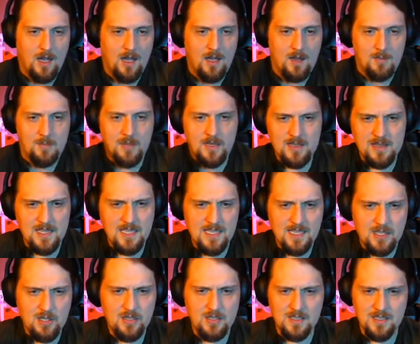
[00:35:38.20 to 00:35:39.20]
But they
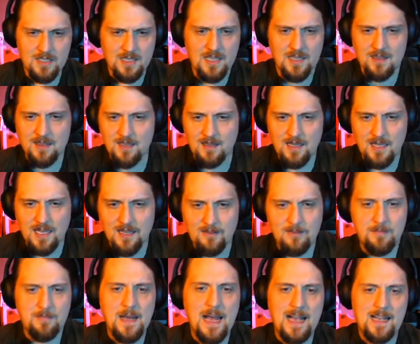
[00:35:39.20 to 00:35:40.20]
couldn't get the
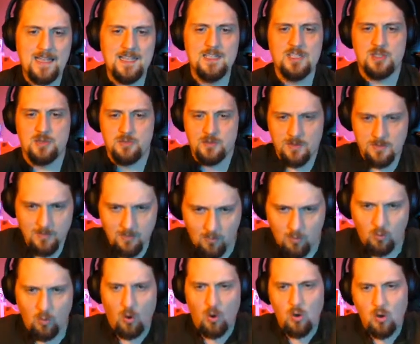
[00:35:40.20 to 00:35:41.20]
life back into
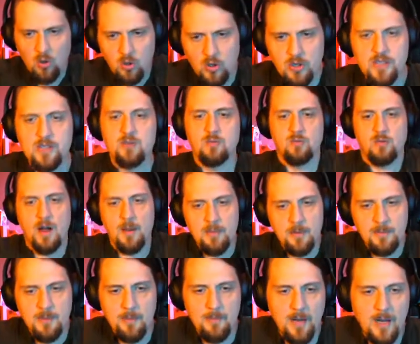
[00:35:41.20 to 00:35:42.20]
him, roll and rub
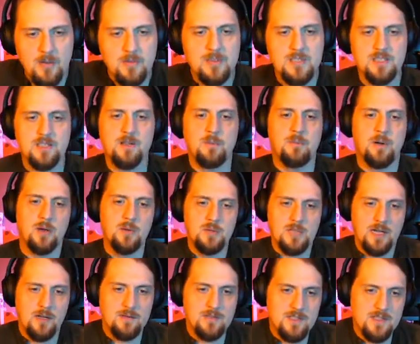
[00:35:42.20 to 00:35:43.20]
him about in the
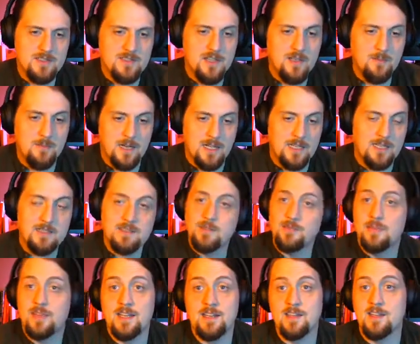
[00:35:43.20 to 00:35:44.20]
boathouse as they might.
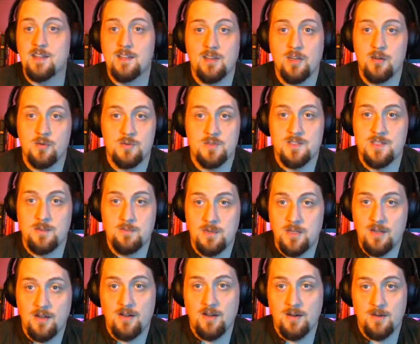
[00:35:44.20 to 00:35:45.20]
They didn't know
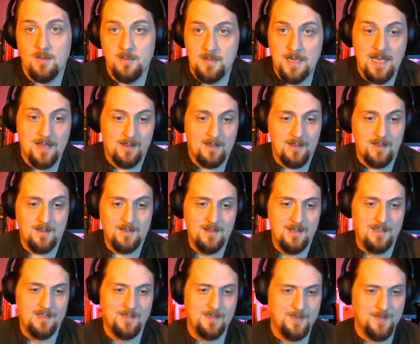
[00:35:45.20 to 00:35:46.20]
CPR back then.
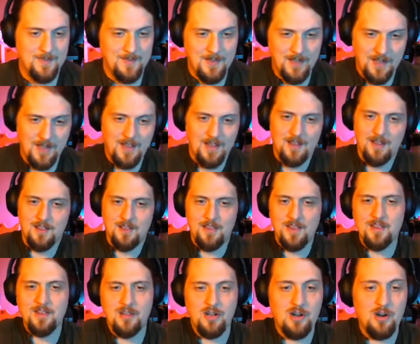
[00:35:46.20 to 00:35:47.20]

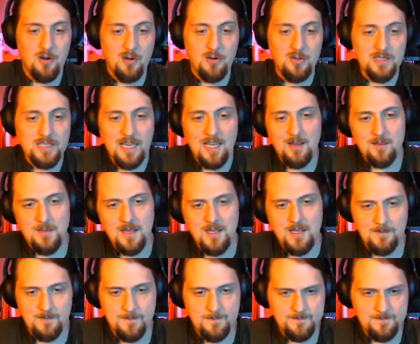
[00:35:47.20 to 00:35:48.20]
Then the girl came in.